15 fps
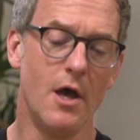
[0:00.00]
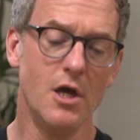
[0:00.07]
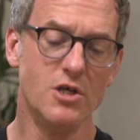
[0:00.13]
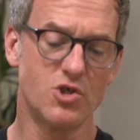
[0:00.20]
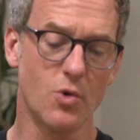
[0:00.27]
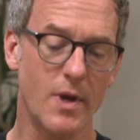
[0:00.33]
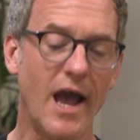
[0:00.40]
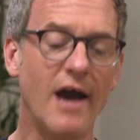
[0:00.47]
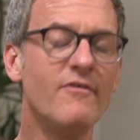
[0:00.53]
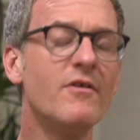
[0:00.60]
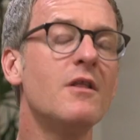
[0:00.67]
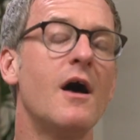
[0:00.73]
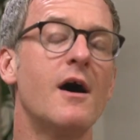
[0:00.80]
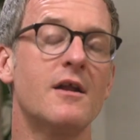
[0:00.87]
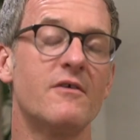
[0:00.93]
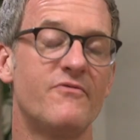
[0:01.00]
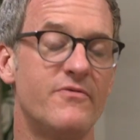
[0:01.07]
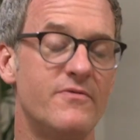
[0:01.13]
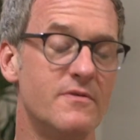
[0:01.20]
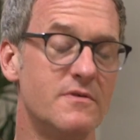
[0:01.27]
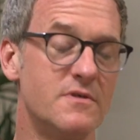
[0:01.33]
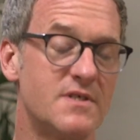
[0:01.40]
So we have a lot of
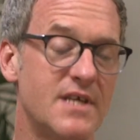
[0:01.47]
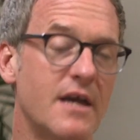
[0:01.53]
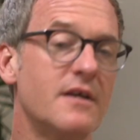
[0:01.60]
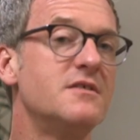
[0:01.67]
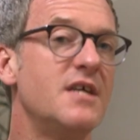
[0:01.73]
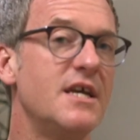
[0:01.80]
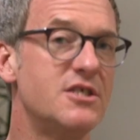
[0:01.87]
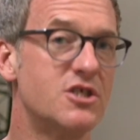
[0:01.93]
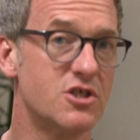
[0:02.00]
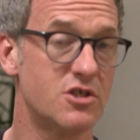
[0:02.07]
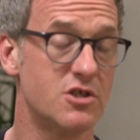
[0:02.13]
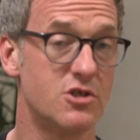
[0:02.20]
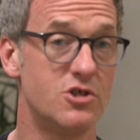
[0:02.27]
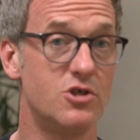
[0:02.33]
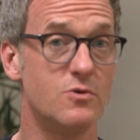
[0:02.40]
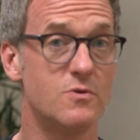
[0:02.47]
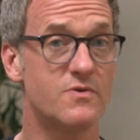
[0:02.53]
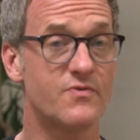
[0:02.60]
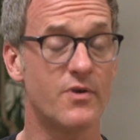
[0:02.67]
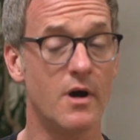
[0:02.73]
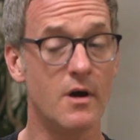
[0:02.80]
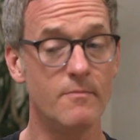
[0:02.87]
salutations to choose
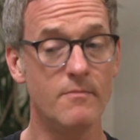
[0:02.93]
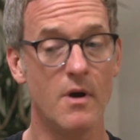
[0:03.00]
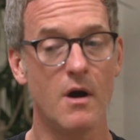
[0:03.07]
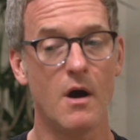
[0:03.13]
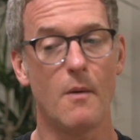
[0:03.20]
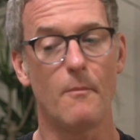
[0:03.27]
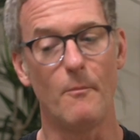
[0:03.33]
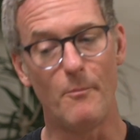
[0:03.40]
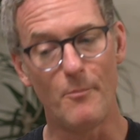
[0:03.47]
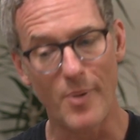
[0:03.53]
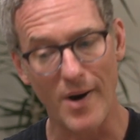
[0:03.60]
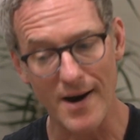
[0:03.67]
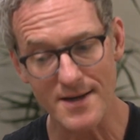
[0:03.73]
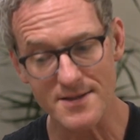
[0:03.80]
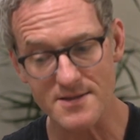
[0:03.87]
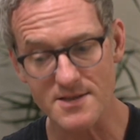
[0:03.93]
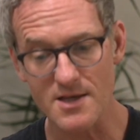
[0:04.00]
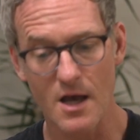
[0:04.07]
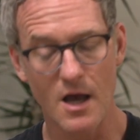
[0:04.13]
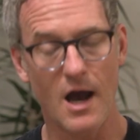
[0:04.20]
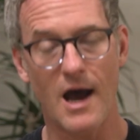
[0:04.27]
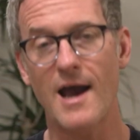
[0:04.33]
from, but
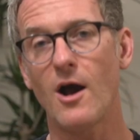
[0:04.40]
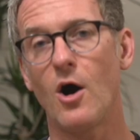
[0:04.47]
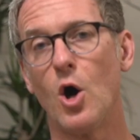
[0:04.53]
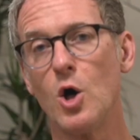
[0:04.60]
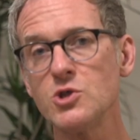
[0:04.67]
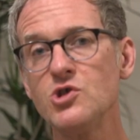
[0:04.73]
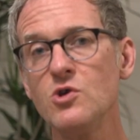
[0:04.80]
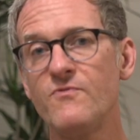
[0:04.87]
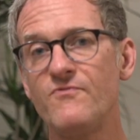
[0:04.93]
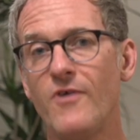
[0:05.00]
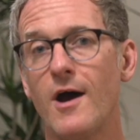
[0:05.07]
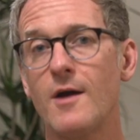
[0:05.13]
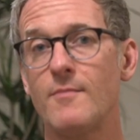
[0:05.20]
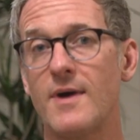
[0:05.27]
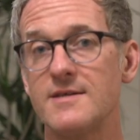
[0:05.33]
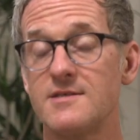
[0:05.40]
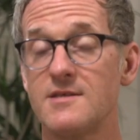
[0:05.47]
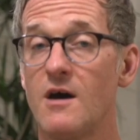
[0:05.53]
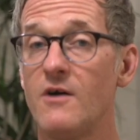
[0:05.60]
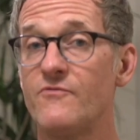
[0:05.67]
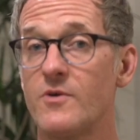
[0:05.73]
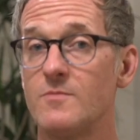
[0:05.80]
I also find
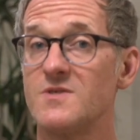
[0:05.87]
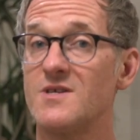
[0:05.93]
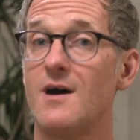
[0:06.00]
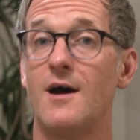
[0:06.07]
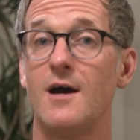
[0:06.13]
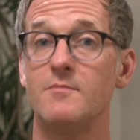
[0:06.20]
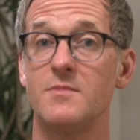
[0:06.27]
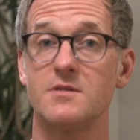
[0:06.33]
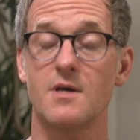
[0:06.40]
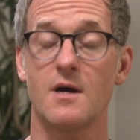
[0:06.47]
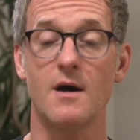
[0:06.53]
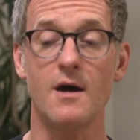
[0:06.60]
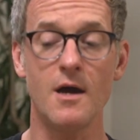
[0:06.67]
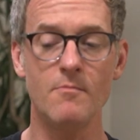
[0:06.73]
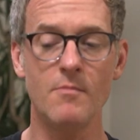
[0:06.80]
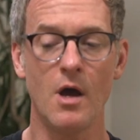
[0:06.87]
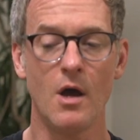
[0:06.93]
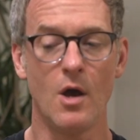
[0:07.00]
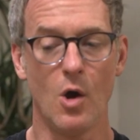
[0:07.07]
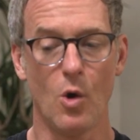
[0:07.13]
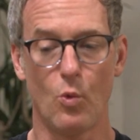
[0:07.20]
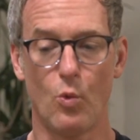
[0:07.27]
myself from time to time
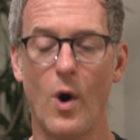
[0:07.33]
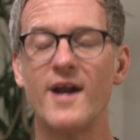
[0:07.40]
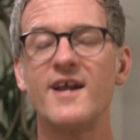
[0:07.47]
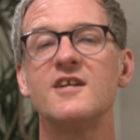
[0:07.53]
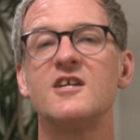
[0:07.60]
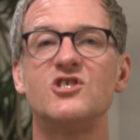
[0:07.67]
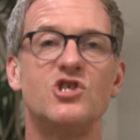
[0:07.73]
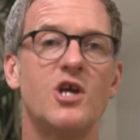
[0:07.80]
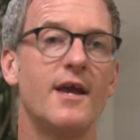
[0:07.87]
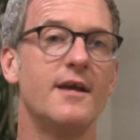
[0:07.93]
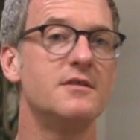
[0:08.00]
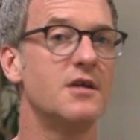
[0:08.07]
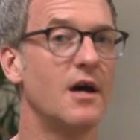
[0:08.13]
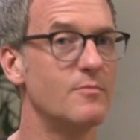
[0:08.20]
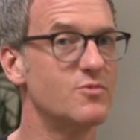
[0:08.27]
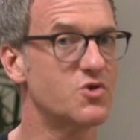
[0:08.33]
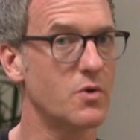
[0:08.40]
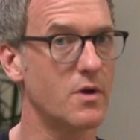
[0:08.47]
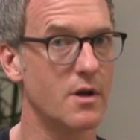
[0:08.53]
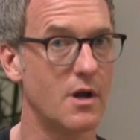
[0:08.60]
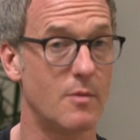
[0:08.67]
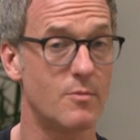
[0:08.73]
wanting to change up
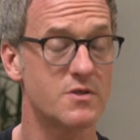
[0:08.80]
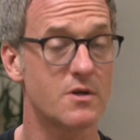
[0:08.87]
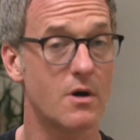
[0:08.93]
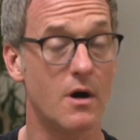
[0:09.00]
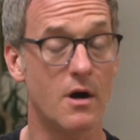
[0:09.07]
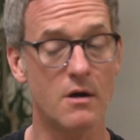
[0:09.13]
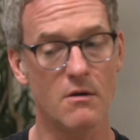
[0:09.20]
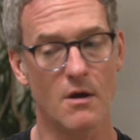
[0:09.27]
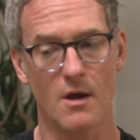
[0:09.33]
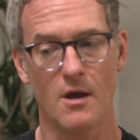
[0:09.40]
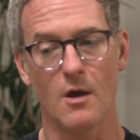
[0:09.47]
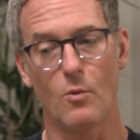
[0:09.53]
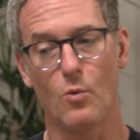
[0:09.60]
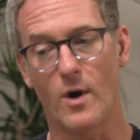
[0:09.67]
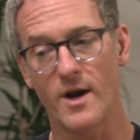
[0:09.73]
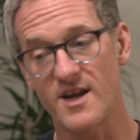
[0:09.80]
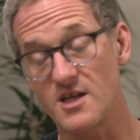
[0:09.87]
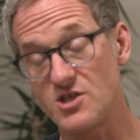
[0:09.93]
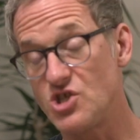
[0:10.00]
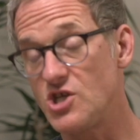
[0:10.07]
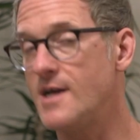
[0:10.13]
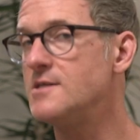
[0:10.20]
Surya Namaskar, wanting to
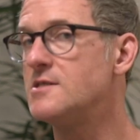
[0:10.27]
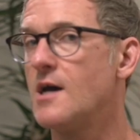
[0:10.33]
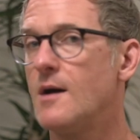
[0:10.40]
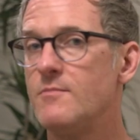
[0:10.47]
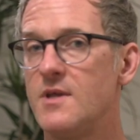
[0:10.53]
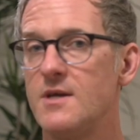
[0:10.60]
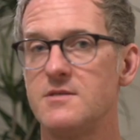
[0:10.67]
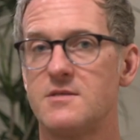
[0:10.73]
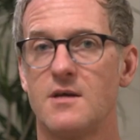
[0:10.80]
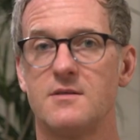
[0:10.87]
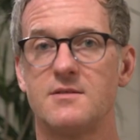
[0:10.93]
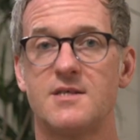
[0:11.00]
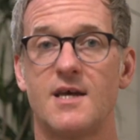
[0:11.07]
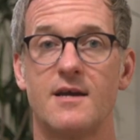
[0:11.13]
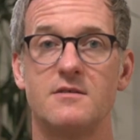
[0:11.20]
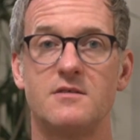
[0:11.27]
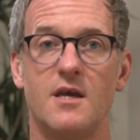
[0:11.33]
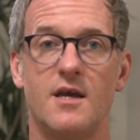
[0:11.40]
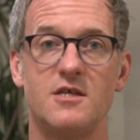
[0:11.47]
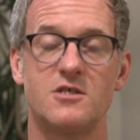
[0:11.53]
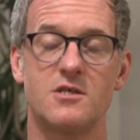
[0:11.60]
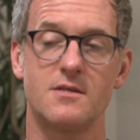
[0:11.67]
change up these sun
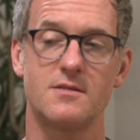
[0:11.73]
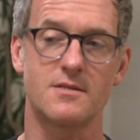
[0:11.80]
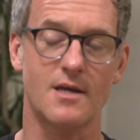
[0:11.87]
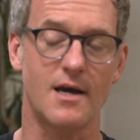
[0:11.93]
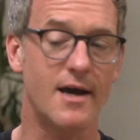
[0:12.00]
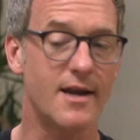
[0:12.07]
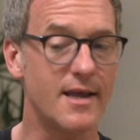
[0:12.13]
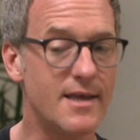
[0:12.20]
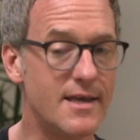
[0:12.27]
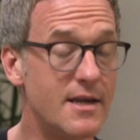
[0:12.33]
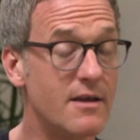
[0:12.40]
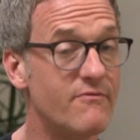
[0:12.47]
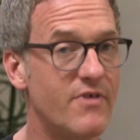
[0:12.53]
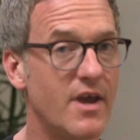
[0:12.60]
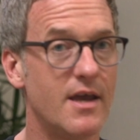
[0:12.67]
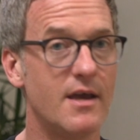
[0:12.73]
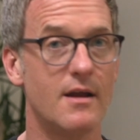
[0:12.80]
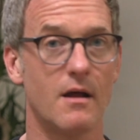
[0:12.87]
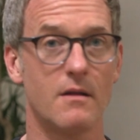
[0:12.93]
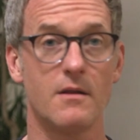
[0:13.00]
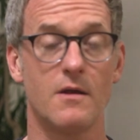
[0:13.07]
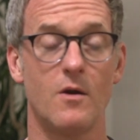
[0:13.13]
salutations, kind of innovate
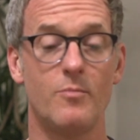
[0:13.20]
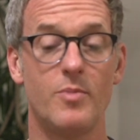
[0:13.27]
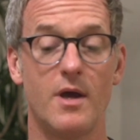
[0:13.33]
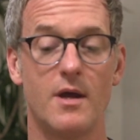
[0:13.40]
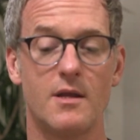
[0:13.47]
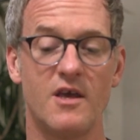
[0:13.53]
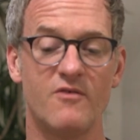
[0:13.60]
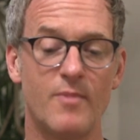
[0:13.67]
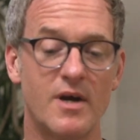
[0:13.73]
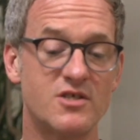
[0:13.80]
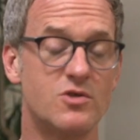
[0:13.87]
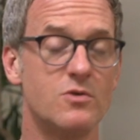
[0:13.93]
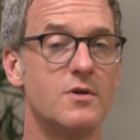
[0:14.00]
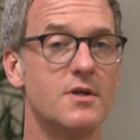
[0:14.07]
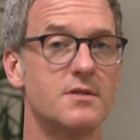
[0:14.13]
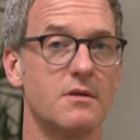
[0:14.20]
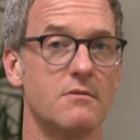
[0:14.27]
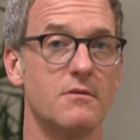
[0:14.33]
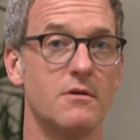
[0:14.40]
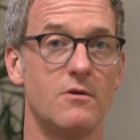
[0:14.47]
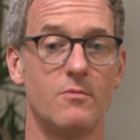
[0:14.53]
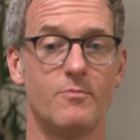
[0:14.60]
a little bit, give my students a
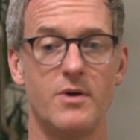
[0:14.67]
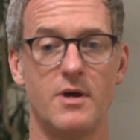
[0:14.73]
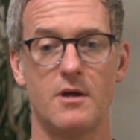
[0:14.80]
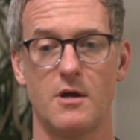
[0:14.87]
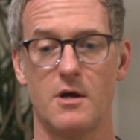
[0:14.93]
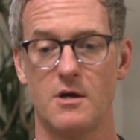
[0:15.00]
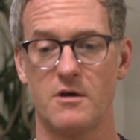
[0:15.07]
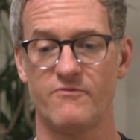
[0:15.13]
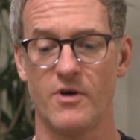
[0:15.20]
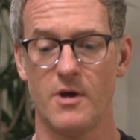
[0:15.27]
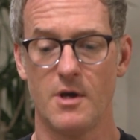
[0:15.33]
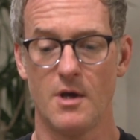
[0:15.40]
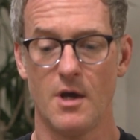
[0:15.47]
little bit of